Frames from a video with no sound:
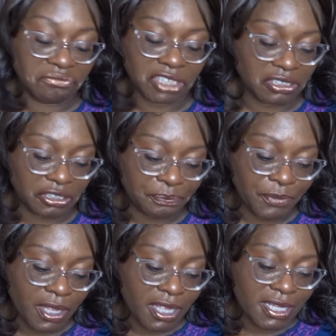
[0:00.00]
I don't know.
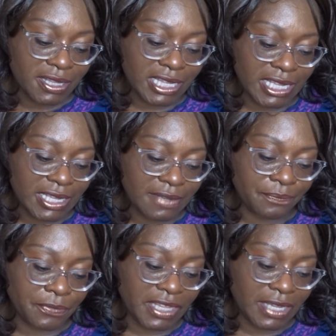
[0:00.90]
The
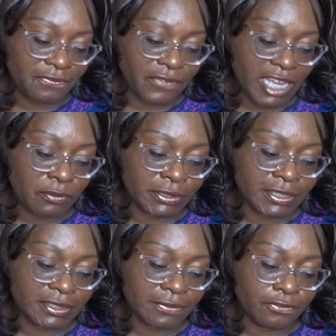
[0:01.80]
fade
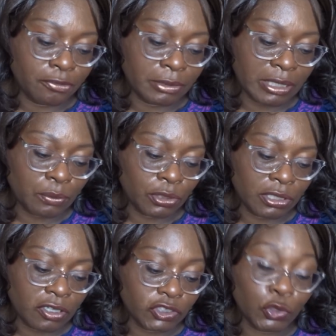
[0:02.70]
resistant formula will
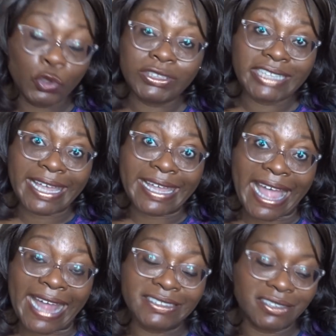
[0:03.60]
last all
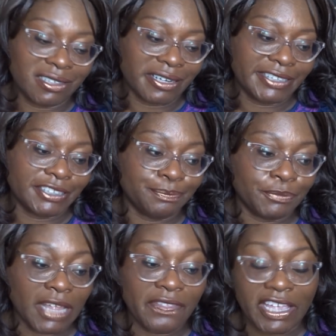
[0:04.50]
day and night.
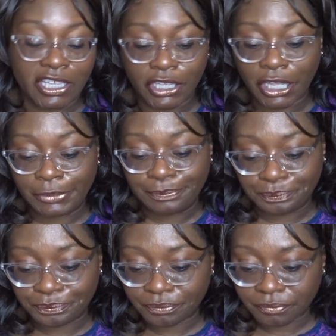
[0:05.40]
And there you go.
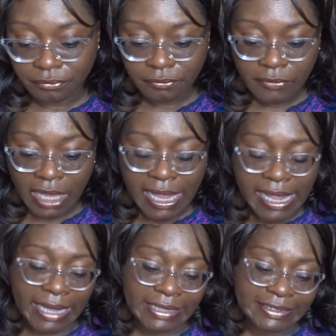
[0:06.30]

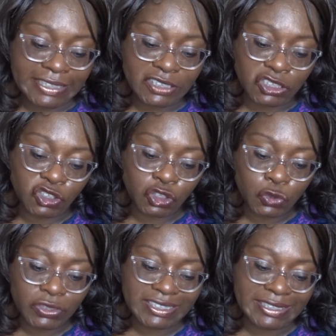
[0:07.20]
And it says the
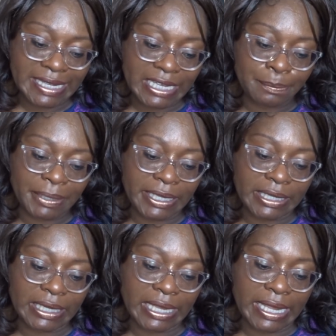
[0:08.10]
June sneak
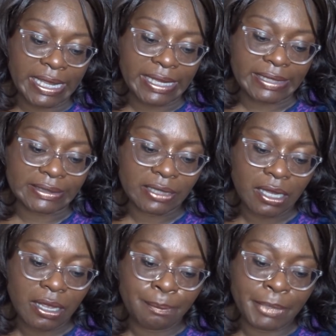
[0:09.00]
peek is
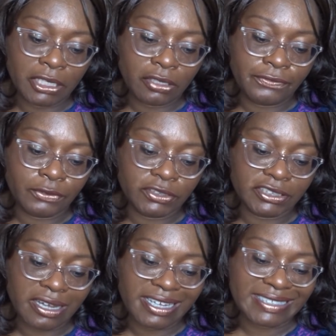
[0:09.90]
pick your full
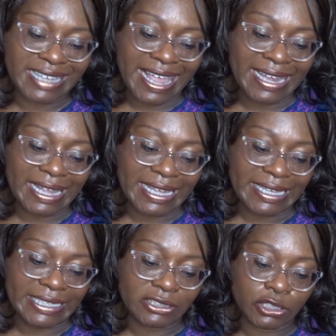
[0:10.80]
size Ella
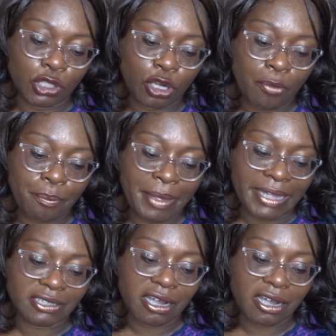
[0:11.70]
Eden compact